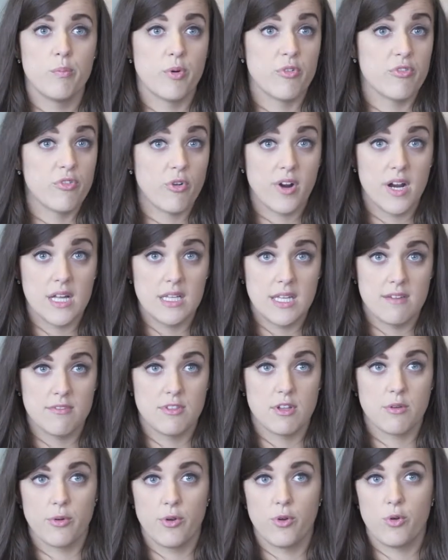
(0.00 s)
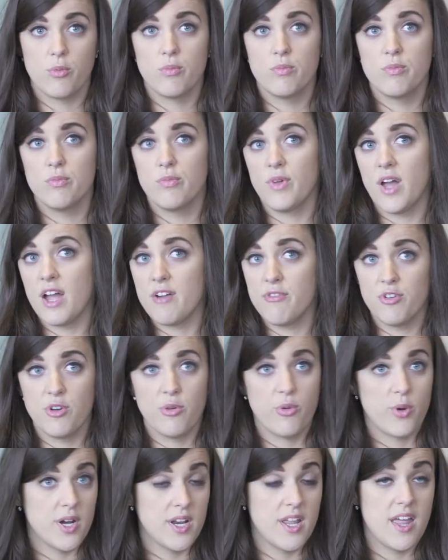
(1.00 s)
before I leave the room,
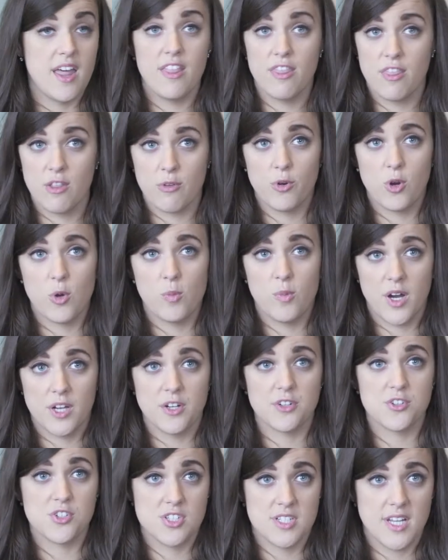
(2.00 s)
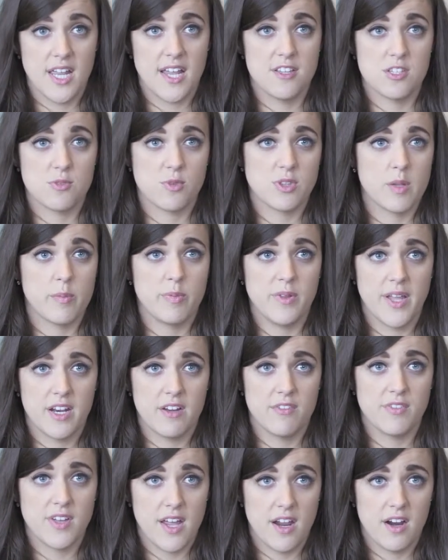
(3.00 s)
everyone in the room understands what the
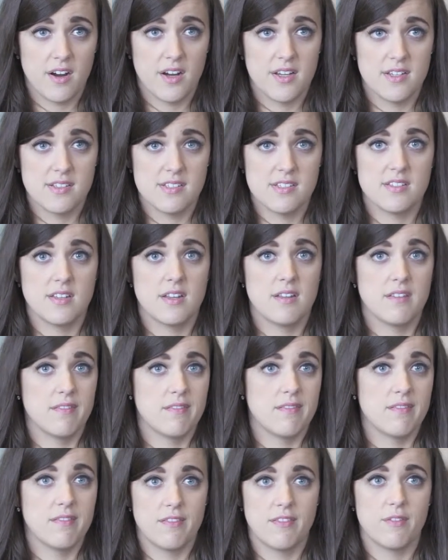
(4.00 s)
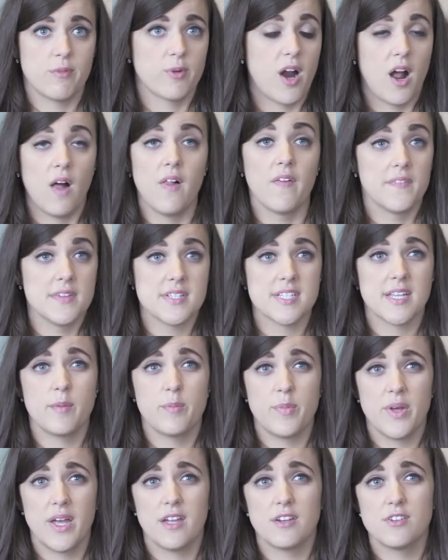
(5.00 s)
plan of care is and we're all on the
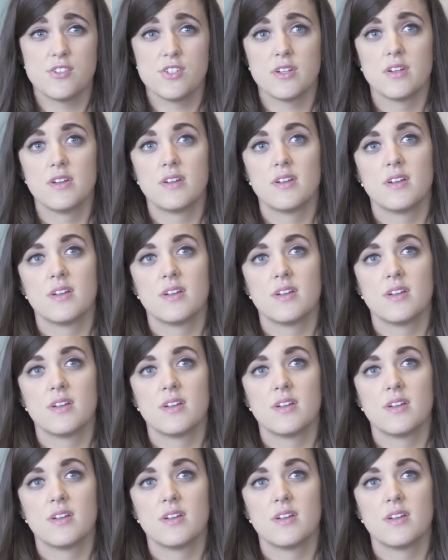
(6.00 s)
same page.